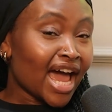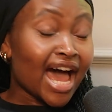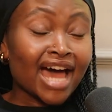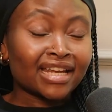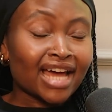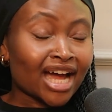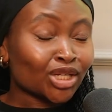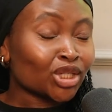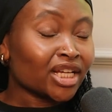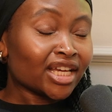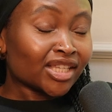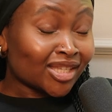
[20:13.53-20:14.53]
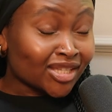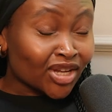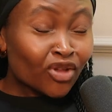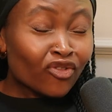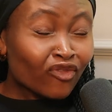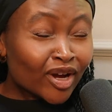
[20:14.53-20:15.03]
And Angelique is
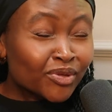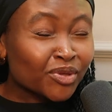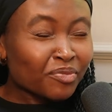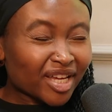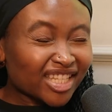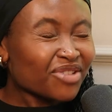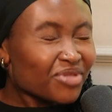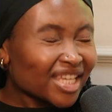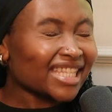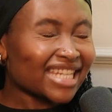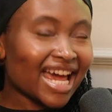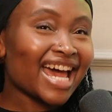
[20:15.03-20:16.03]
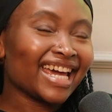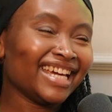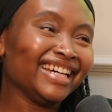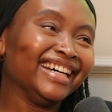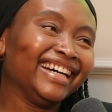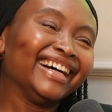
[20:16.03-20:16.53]
still friends with me to this
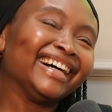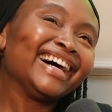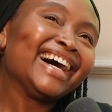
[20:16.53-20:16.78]
day.